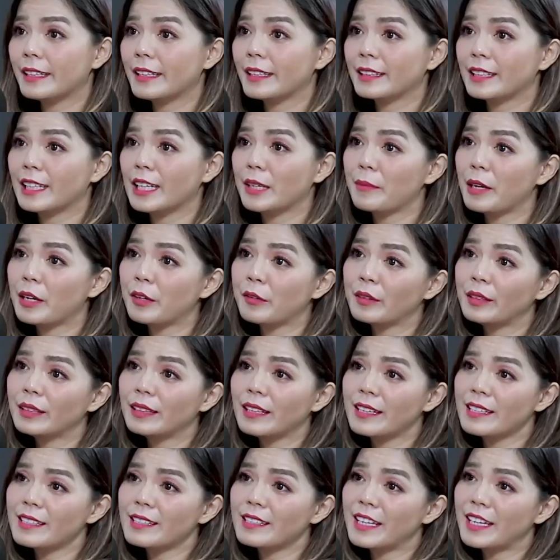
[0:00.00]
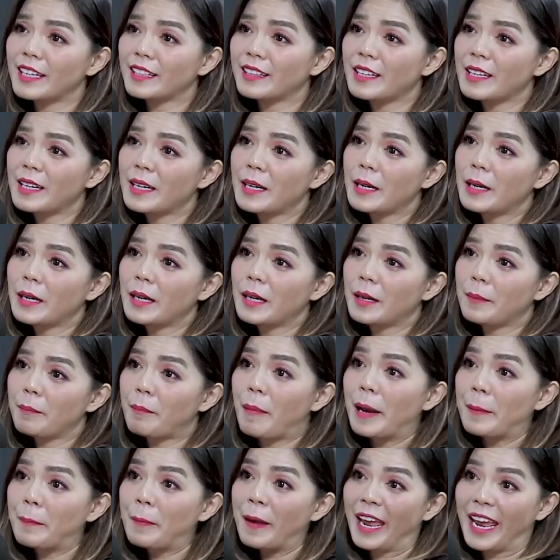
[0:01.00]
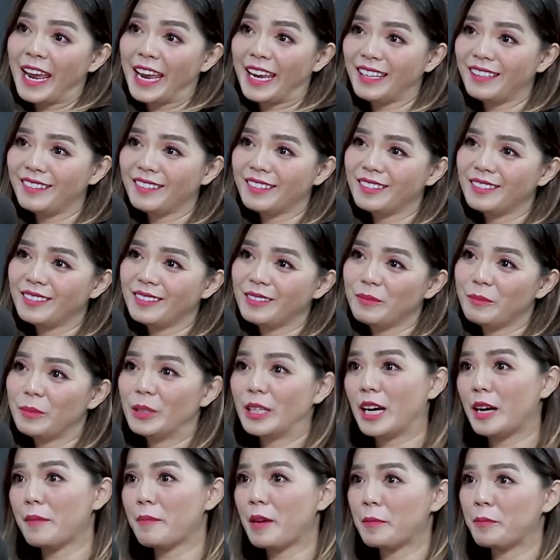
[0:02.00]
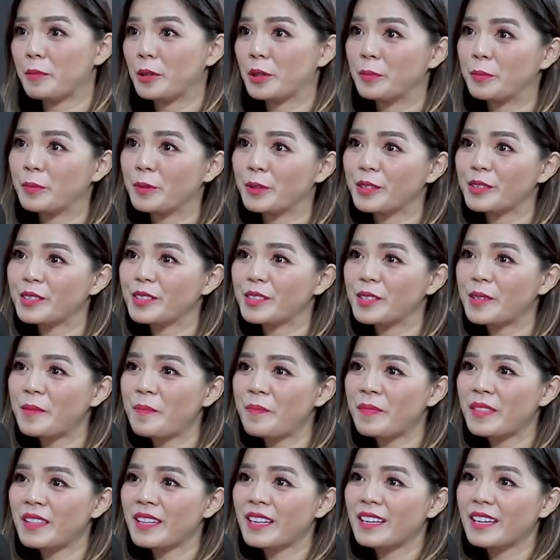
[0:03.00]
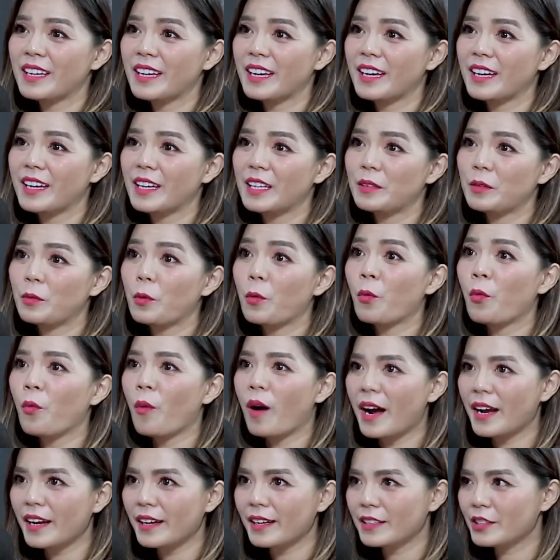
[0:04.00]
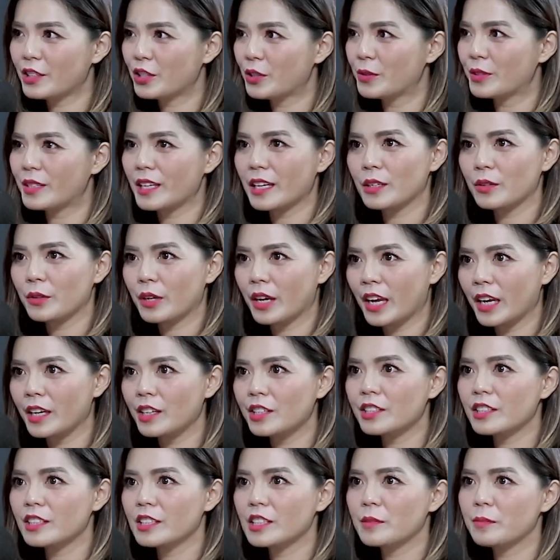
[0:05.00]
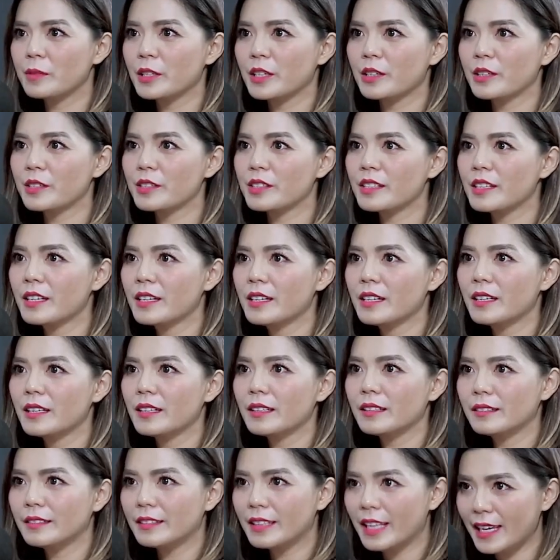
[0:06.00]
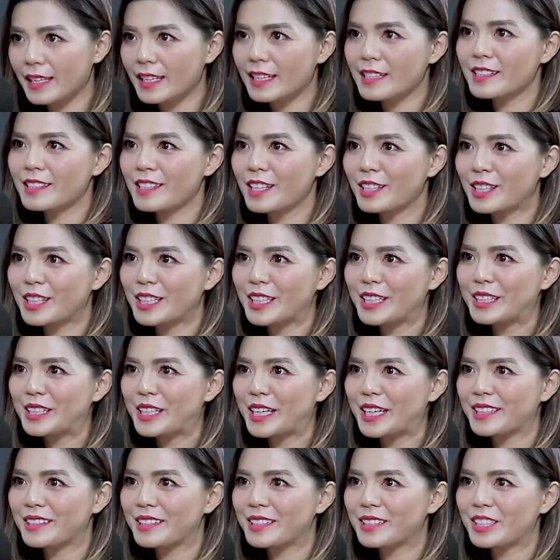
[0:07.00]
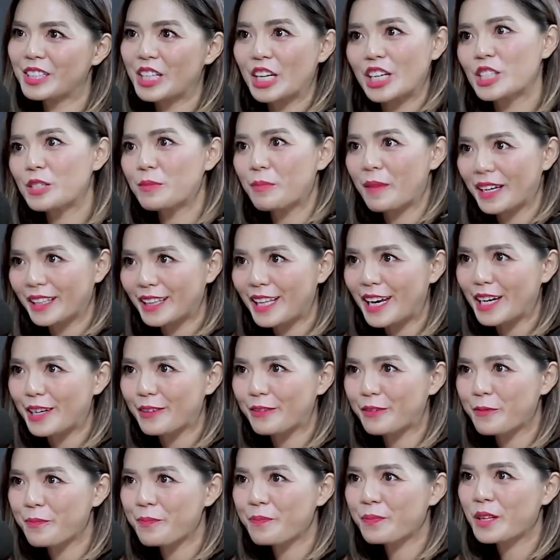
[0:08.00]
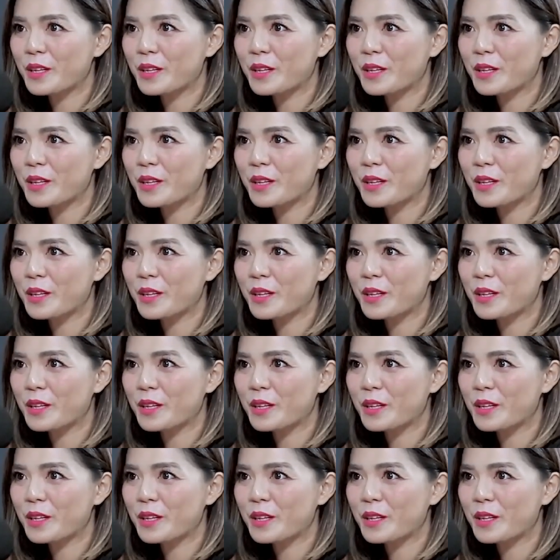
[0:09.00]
at that time, I realized that my pain became my purpose. And why I choose education is because that is the thing that changed my life.